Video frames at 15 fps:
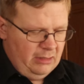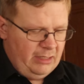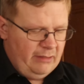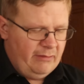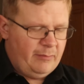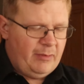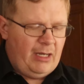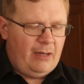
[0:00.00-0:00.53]

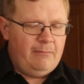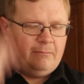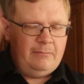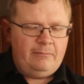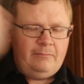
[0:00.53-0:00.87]
Go to pop.